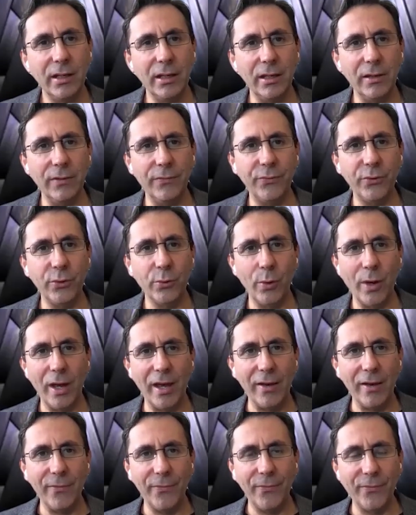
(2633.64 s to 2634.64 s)
if you
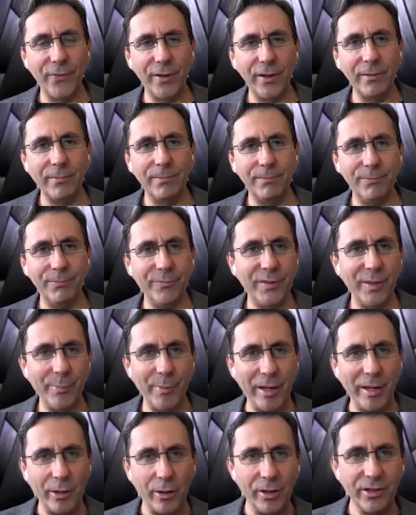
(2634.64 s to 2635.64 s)
have the
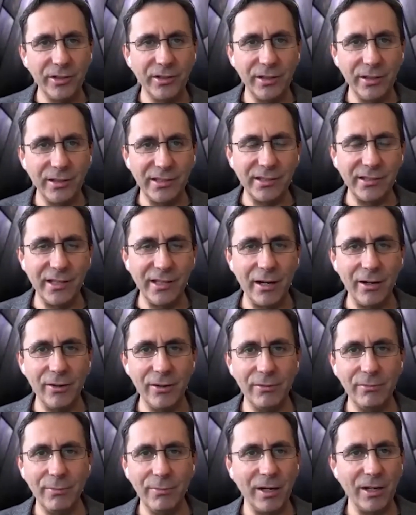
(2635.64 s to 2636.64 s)
minority
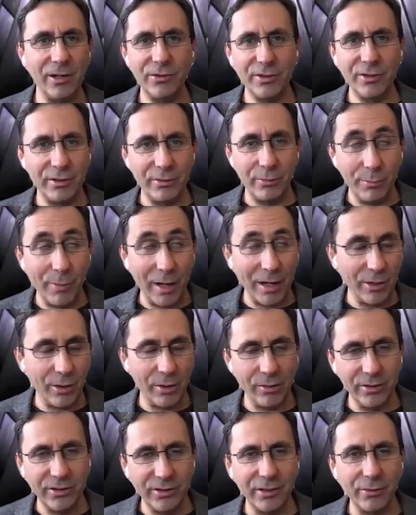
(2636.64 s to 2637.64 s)
scenario,
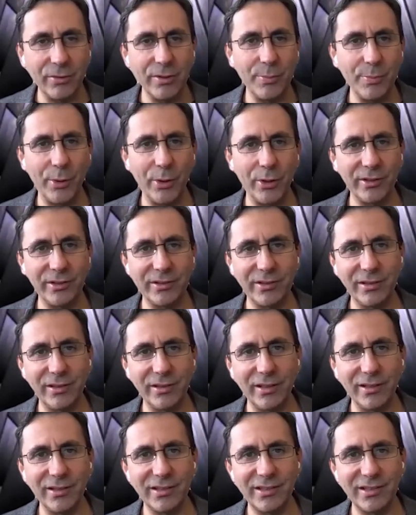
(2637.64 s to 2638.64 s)
minority report
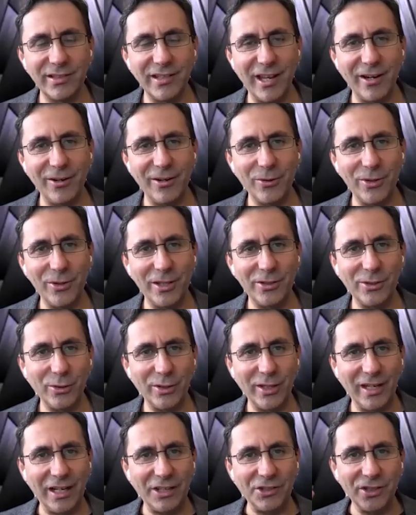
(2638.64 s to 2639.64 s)
scenario that you
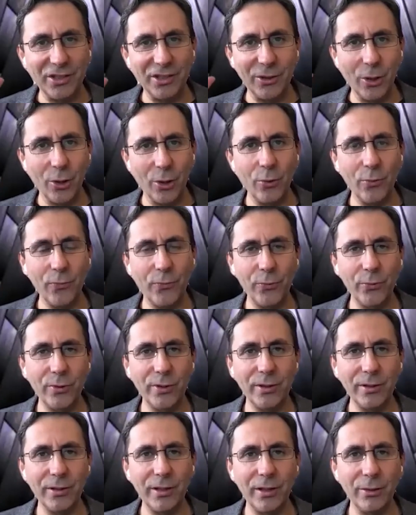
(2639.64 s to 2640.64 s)
can actually go
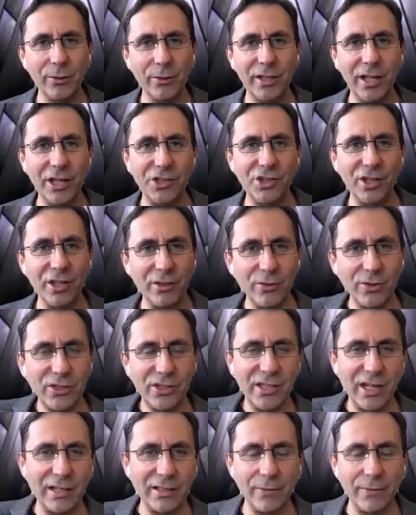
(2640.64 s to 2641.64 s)
through a location and
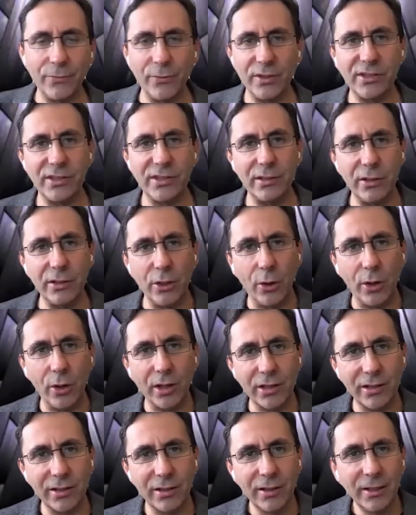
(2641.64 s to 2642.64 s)
start, for instance, in New
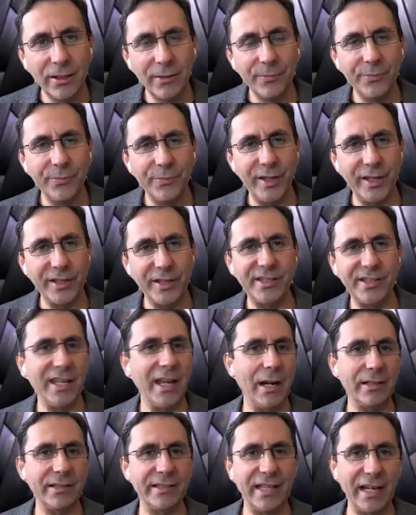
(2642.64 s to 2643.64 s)
York, there's the air